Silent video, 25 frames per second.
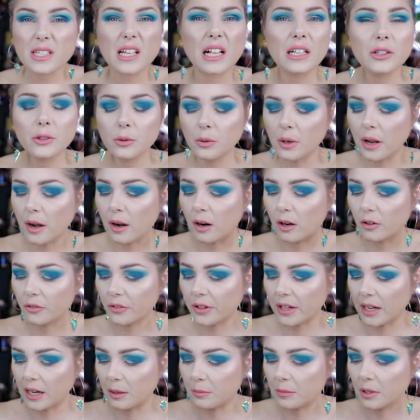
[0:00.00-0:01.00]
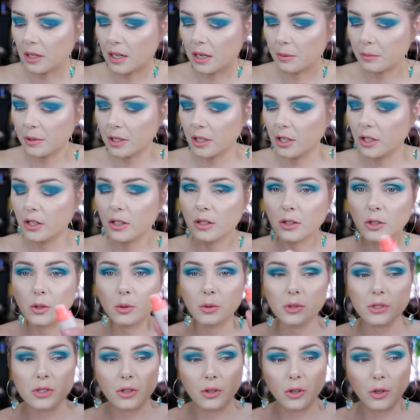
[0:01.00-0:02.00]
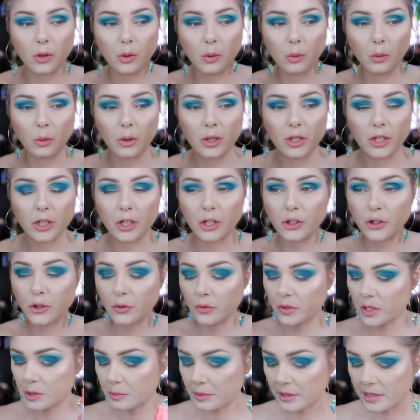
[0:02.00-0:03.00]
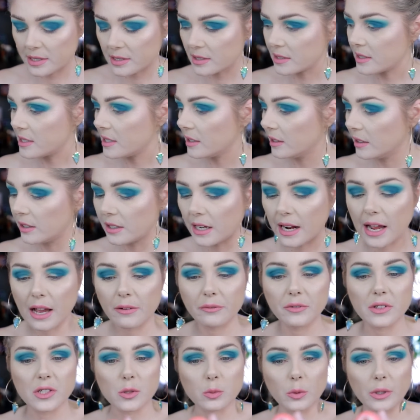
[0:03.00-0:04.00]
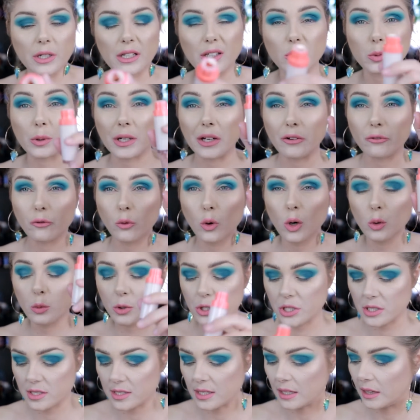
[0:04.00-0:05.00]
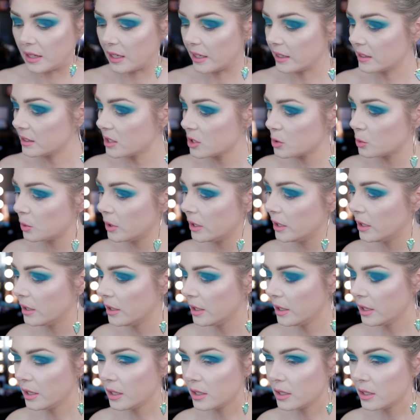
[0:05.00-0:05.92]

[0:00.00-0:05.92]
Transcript: I'll do that off camera. I'm gonna use the new uh, Juvia's Place concealer. I have this one in twenty-four, which is the lightest one. So